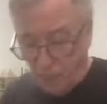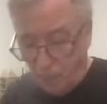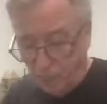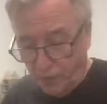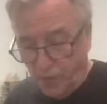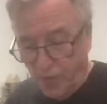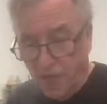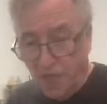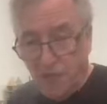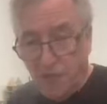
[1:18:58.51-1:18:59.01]

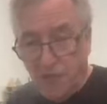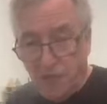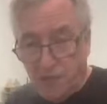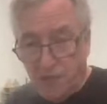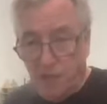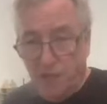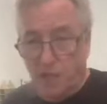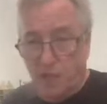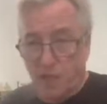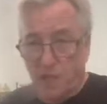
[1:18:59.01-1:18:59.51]

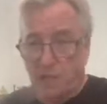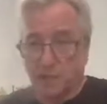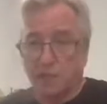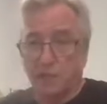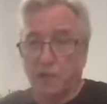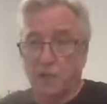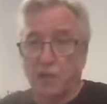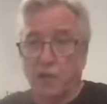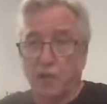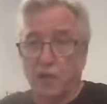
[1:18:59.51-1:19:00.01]
blades and
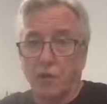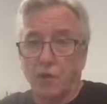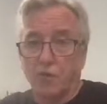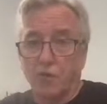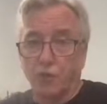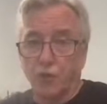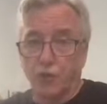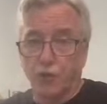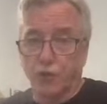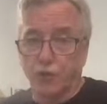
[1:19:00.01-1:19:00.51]

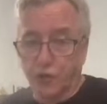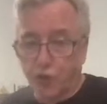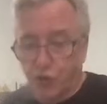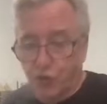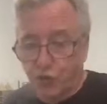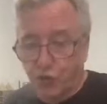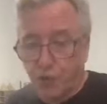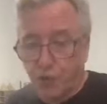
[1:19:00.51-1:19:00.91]
whoosh,